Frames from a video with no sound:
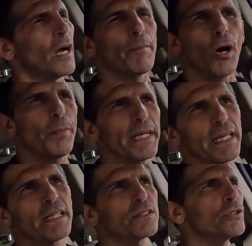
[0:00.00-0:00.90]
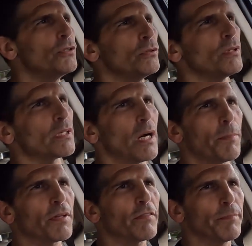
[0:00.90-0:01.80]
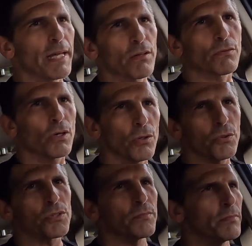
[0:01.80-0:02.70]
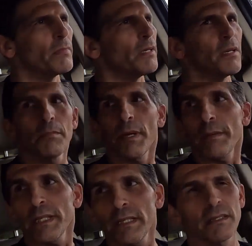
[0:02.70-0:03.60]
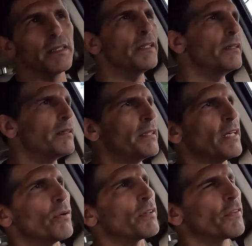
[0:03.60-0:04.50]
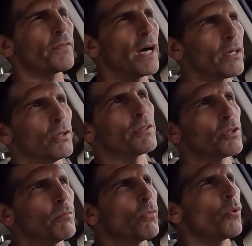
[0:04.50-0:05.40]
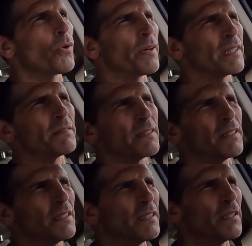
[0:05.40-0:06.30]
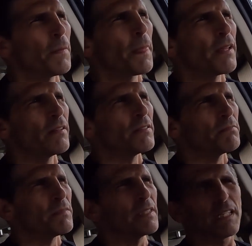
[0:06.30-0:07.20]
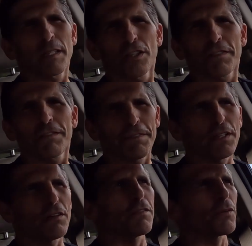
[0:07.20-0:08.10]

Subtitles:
I'm hoping to get to a couple of better roads and maybe get on the throttle a little more and get a good feel